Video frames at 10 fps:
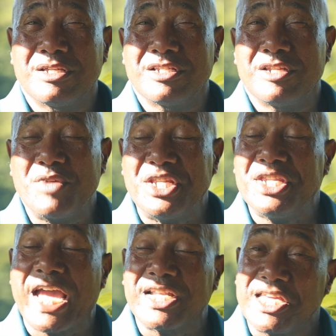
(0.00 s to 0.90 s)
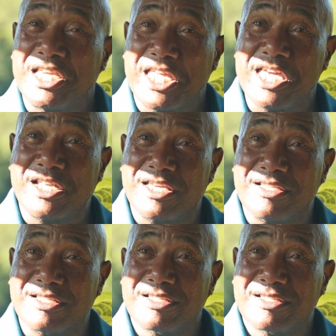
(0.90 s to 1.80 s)
the mid
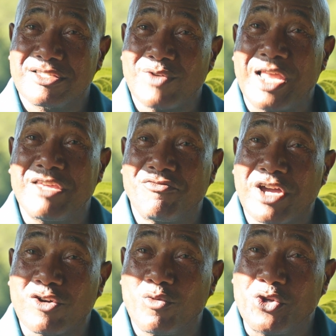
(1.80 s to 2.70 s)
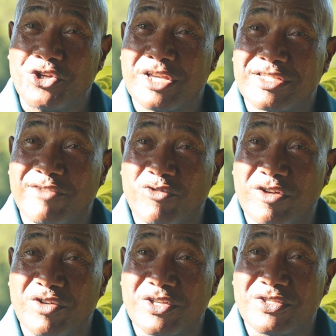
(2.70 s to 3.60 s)
1980s. So I lived that community of Seven
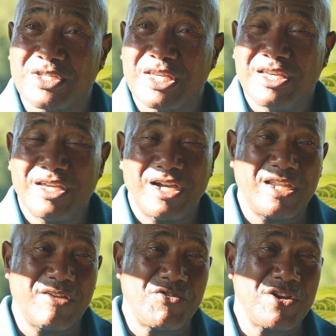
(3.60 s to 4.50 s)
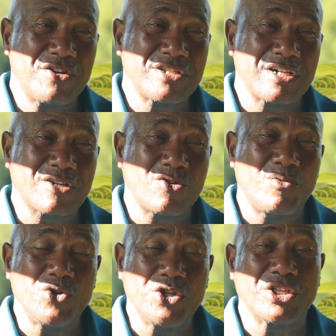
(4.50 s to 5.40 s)
Rivers. And if there's a
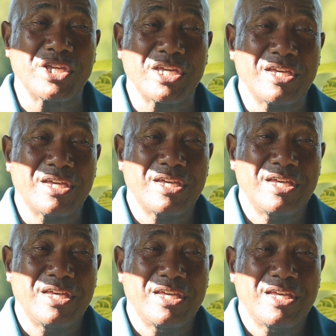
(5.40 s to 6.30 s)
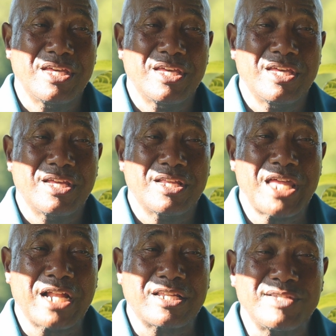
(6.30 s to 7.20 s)
community
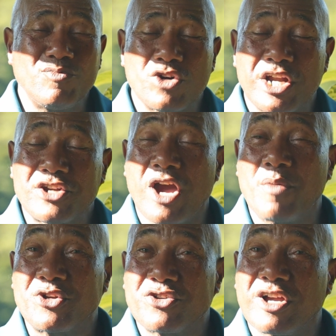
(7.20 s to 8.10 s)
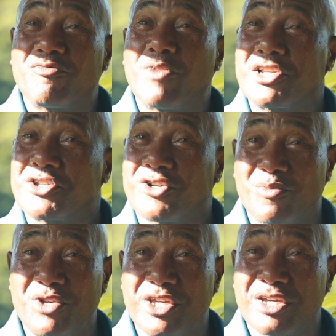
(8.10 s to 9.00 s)
that is more a dormitory of Montego
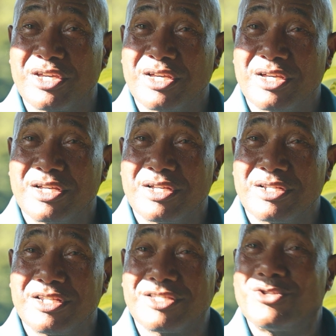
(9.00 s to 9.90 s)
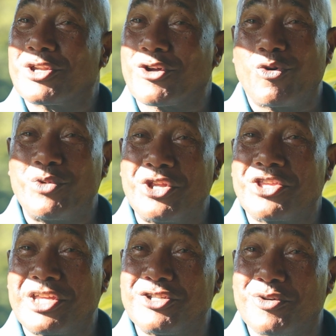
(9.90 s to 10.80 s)
Bay, it's not a
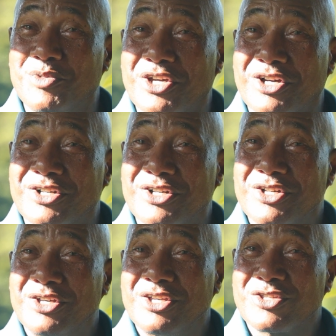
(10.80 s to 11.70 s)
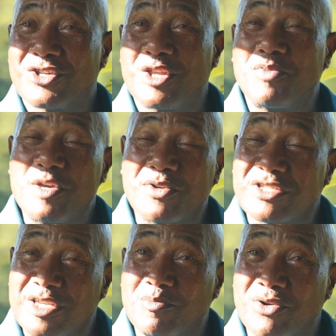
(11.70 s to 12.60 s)
community in Jamaica. So the people
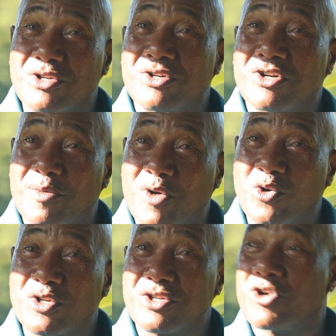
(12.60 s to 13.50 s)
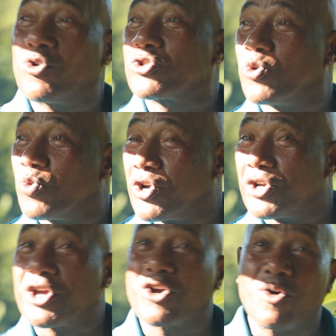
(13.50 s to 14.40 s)
simply come out, they go to work,
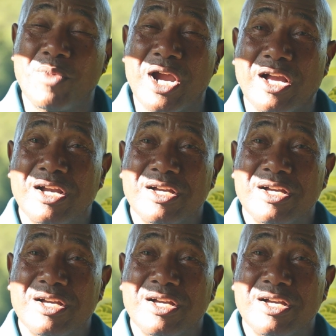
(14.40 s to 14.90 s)
they come back,